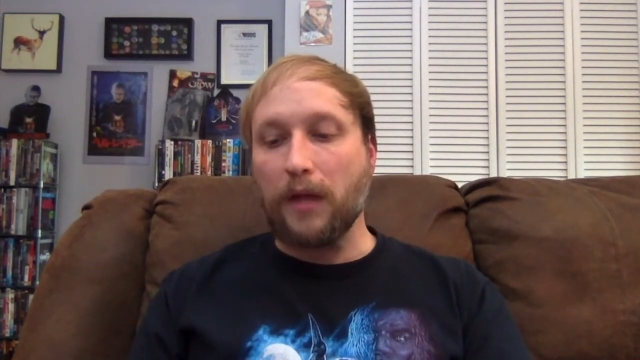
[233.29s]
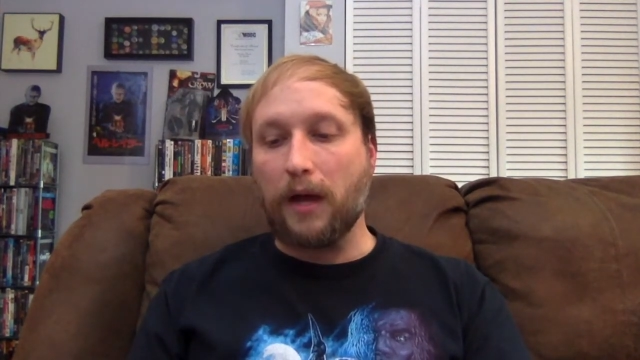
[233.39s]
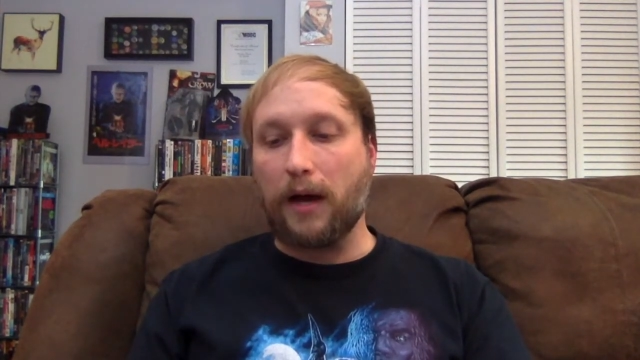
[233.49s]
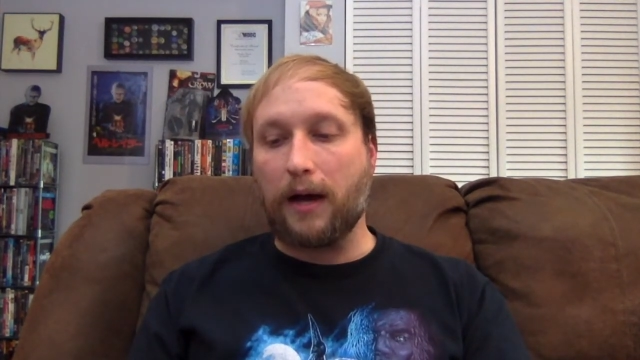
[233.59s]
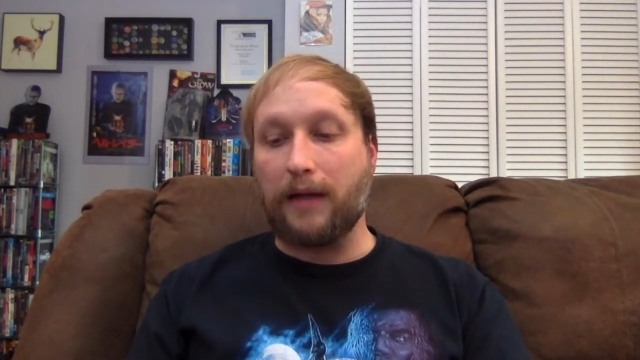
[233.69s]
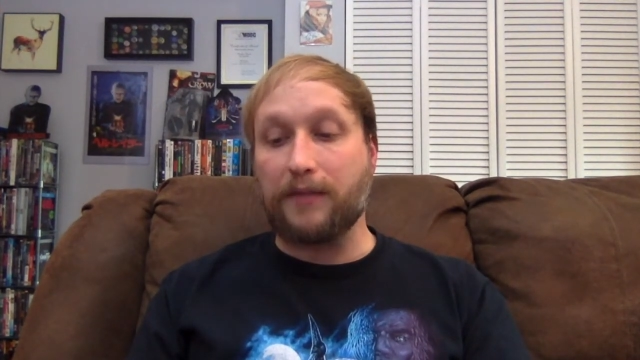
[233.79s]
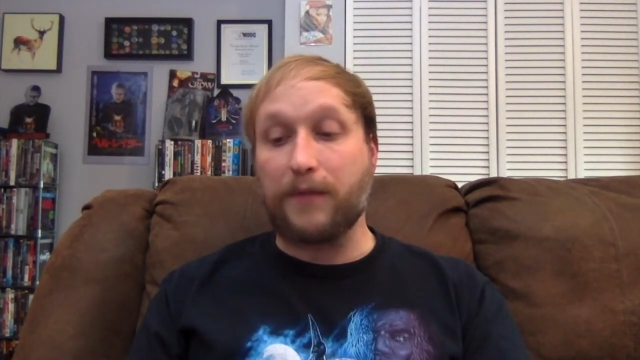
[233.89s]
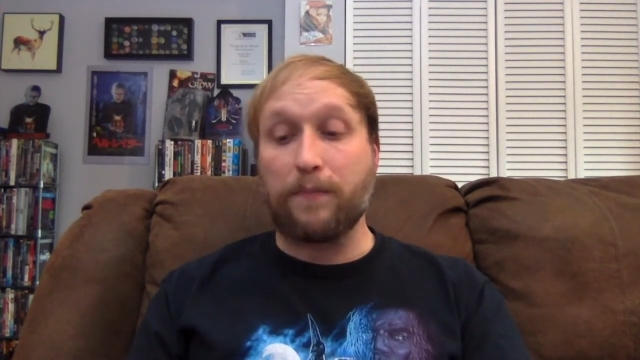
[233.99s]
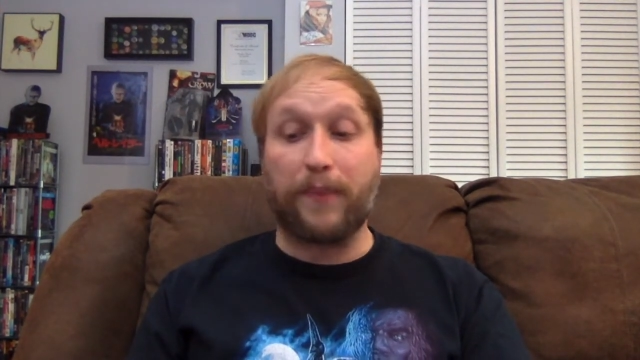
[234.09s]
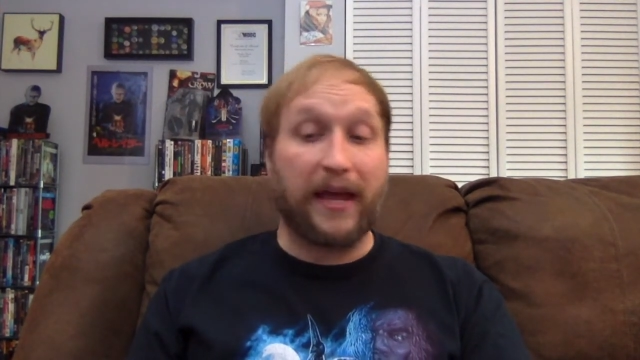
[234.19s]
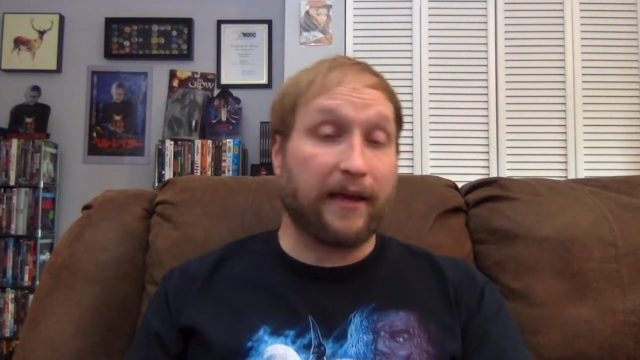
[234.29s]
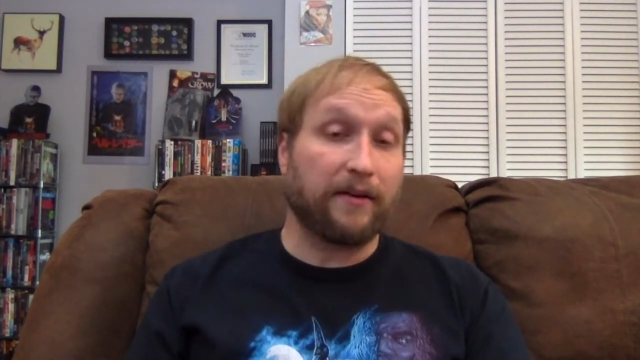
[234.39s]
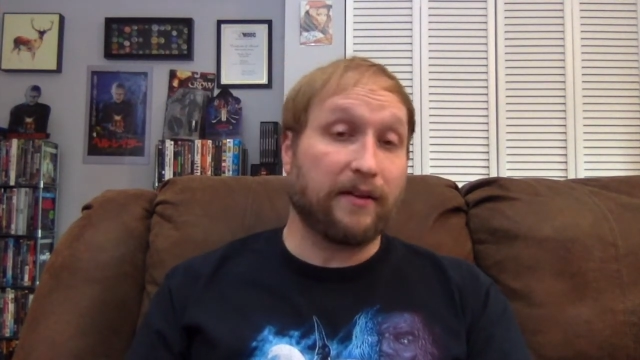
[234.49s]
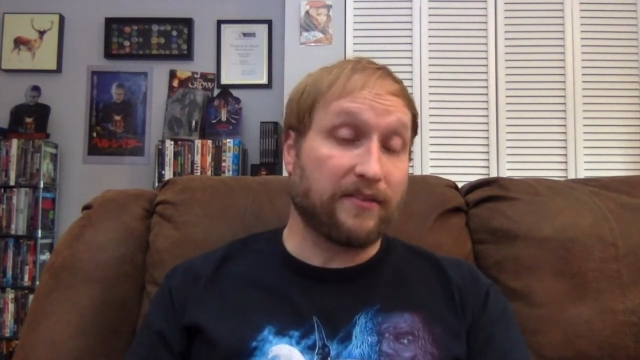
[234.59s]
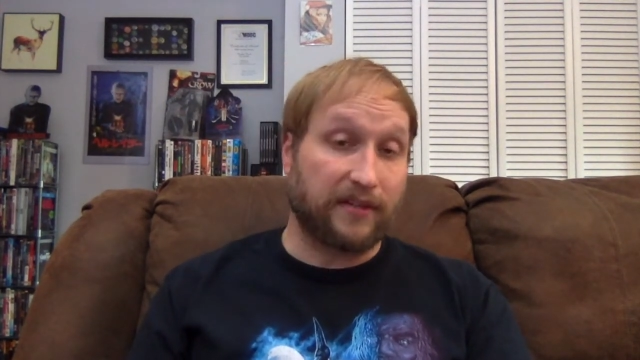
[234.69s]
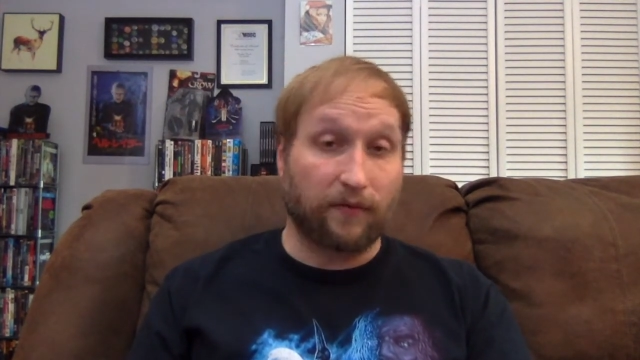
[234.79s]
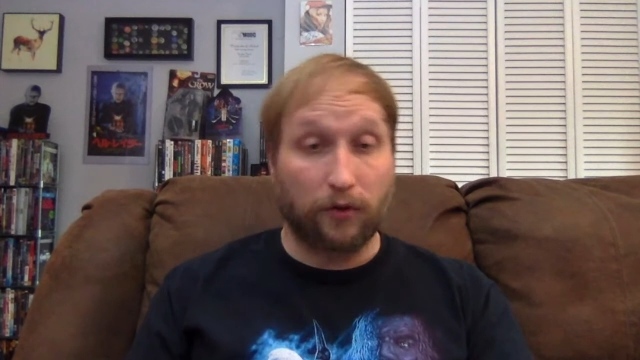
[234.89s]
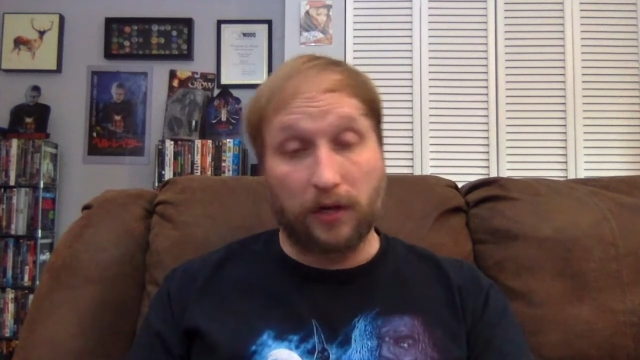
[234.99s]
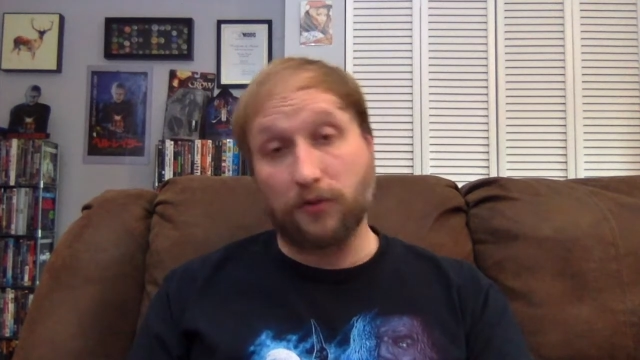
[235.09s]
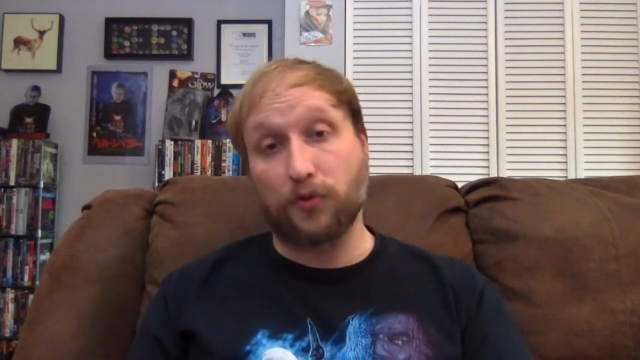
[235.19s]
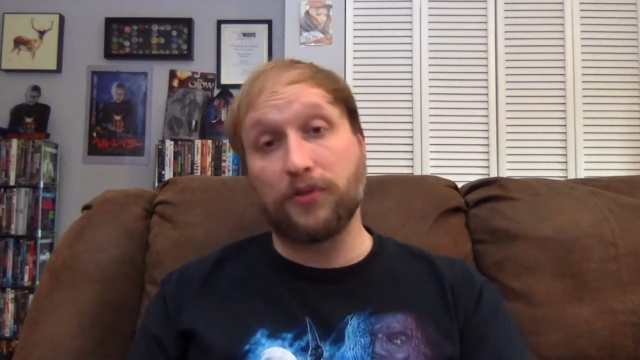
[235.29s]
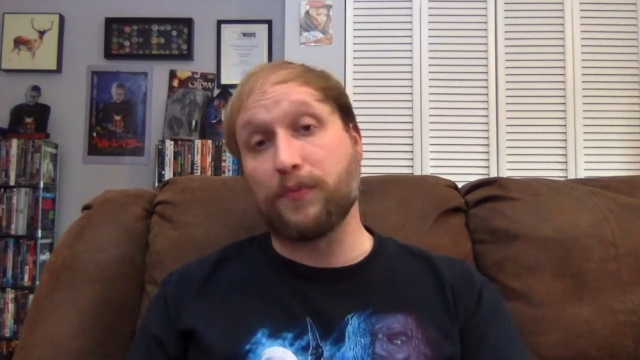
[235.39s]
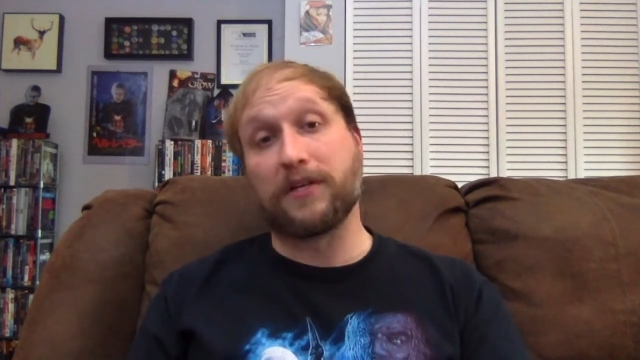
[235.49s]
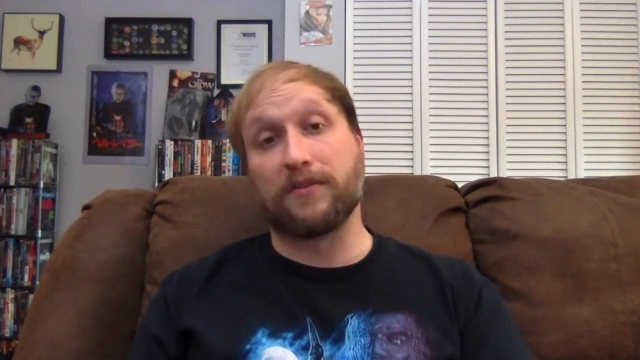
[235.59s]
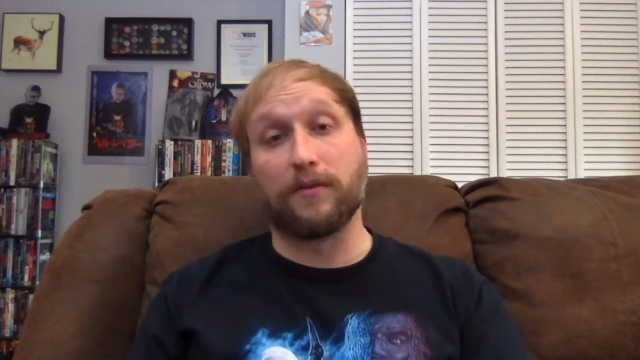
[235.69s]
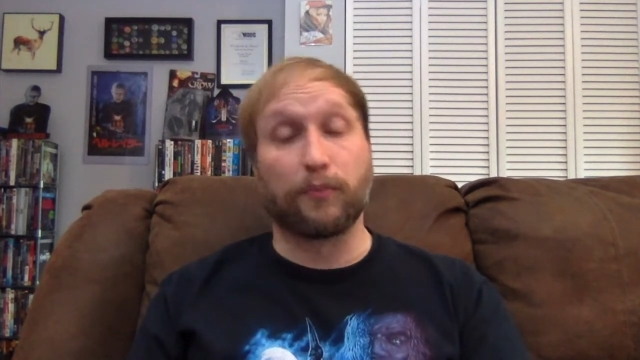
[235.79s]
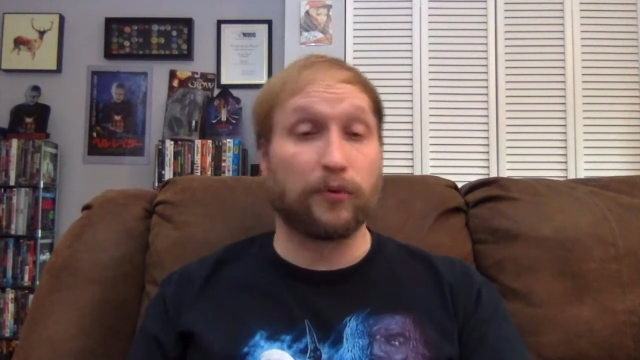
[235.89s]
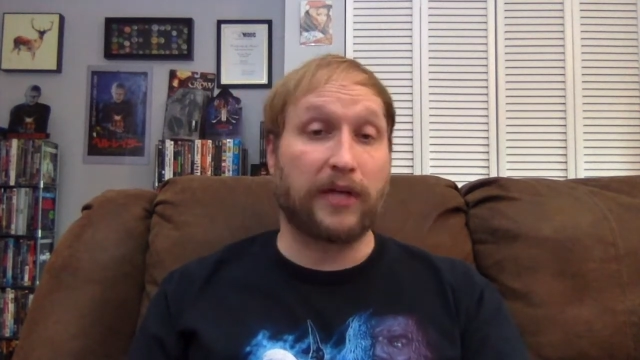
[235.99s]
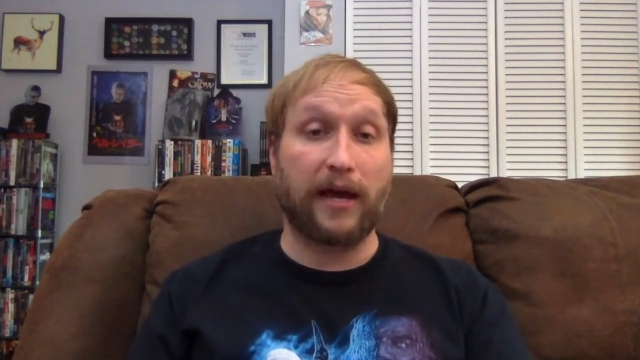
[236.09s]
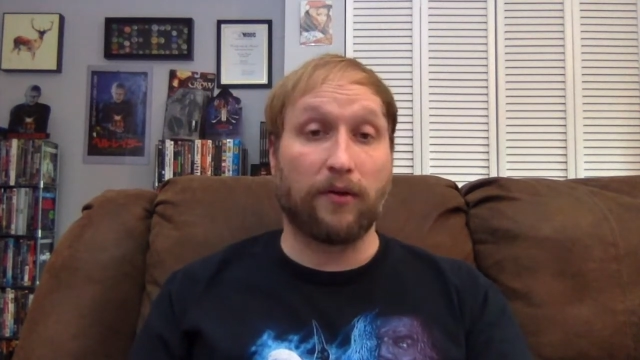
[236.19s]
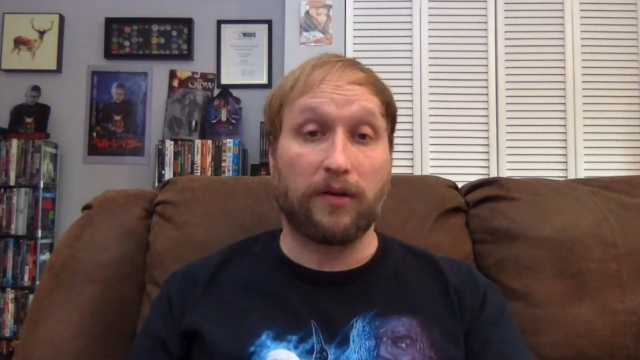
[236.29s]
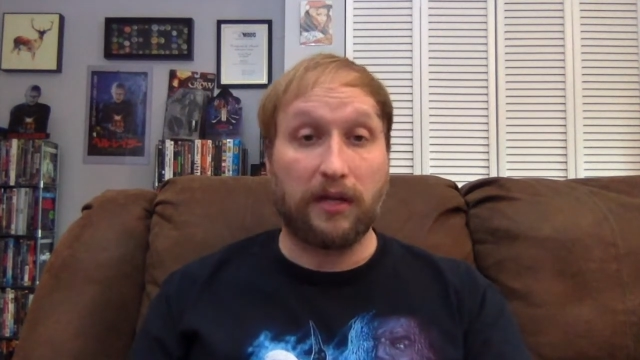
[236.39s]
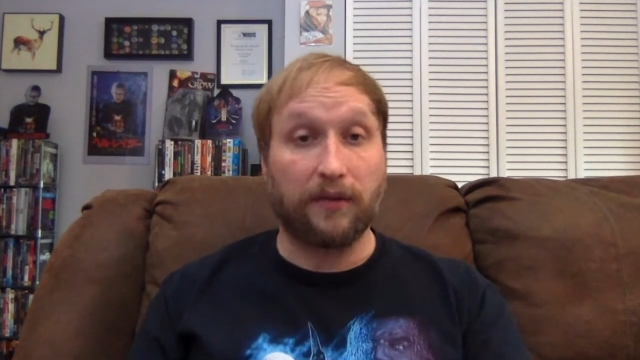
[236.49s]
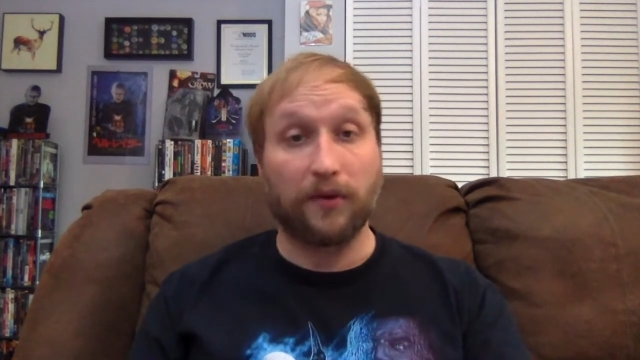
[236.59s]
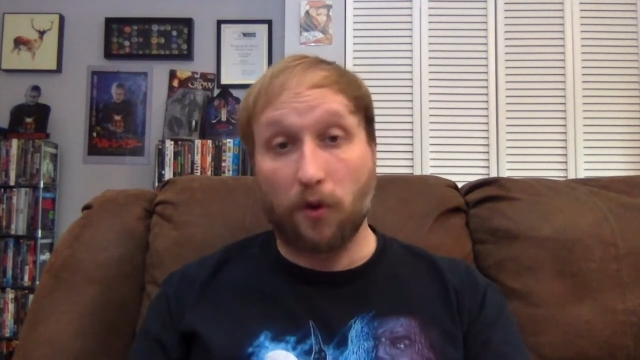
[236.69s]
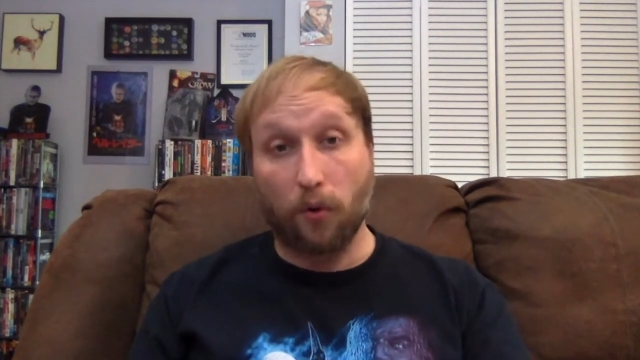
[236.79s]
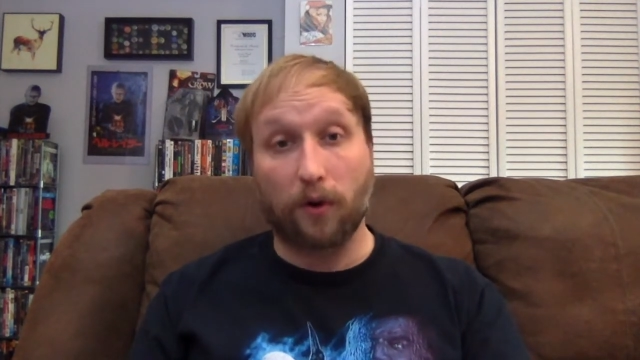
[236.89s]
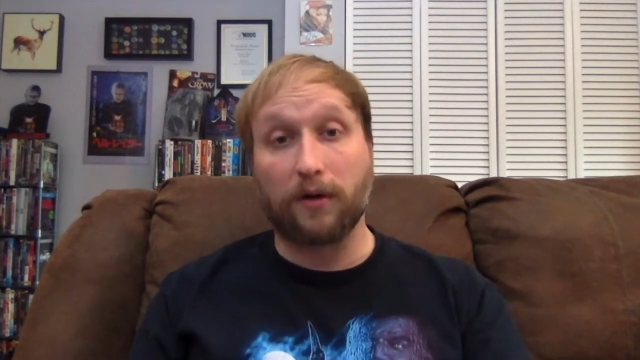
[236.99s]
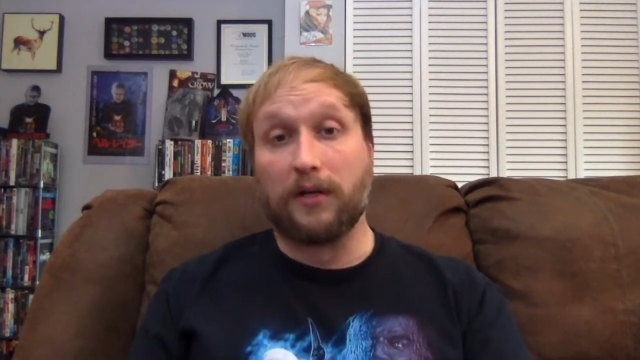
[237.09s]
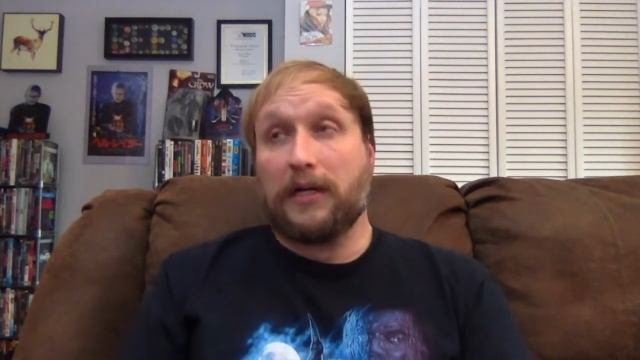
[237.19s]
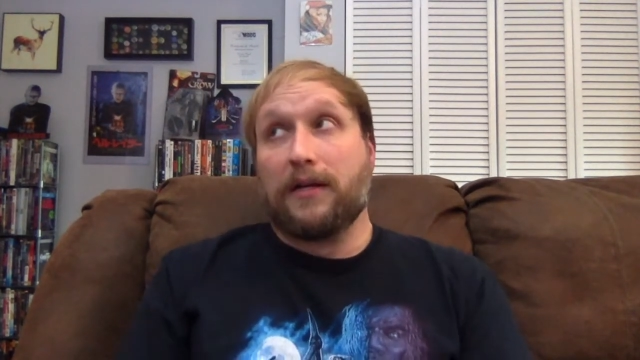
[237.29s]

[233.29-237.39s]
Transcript: It's been banned in several countries because of the brutality and the gore.